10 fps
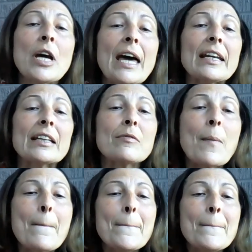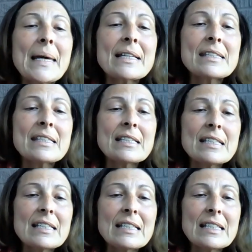And it mixed
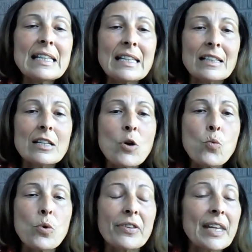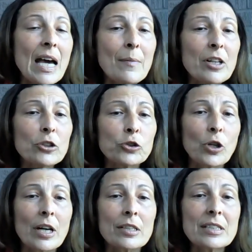in with chemical
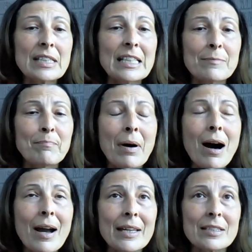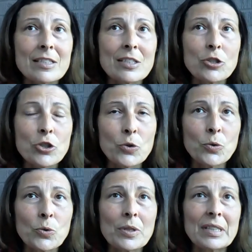drugs, it binds
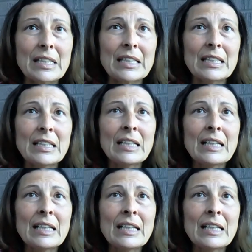to the